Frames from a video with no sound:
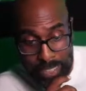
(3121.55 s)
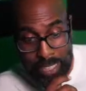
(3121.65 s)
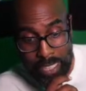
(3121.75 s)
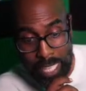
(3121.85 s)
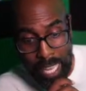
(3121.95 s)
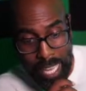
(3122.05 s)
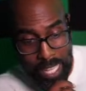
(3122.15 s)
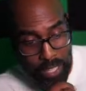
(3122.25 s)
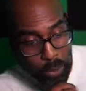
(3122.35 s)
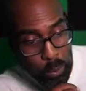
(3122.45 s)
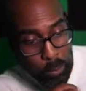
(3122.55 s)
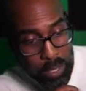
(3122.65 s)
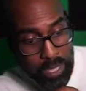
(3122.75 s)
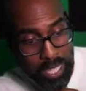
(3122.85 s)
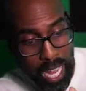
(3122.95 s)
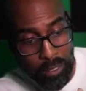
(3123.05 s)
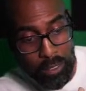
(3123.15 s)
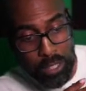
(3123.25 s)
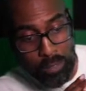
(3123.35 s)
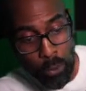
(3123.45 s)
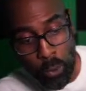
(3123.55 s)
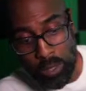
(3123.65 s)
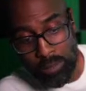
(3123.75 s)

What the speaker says: And there will be an average of 4 to 5